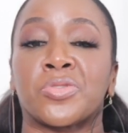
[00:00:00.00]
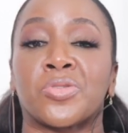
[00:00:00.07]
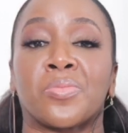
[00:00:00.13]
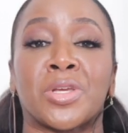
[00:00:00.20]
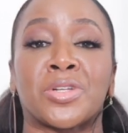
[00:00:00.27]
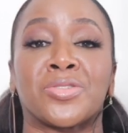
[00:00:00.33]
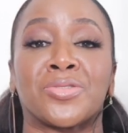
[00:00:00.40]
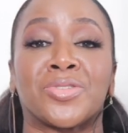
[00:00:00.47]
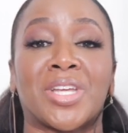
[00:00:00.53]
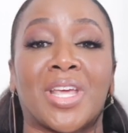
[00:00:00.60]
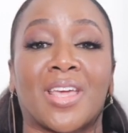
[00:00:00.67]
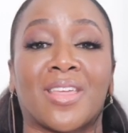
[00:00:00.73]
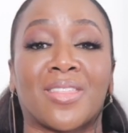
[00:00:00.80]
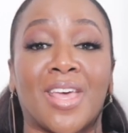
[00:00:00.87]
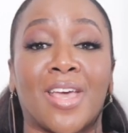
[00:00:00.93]
So make sure you
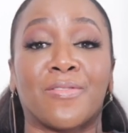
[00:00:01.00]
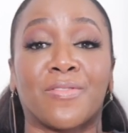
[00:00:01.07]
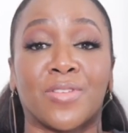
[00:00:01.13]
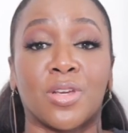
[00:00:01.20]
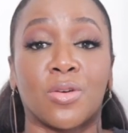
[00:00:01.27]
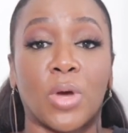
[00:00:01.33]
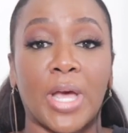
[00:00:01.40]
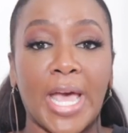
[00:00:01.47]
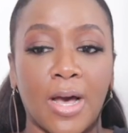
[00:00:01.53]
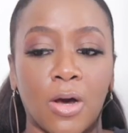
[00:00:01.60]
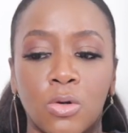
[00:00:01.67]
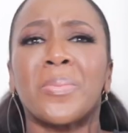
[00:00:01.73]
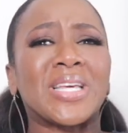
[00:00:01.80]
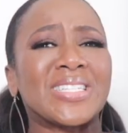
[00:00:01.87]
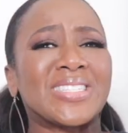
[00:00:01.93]
check that video
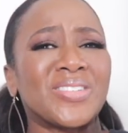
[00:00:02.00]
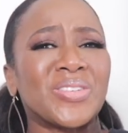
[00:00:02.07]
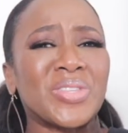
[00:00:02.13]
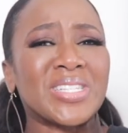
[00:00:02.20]
out because you know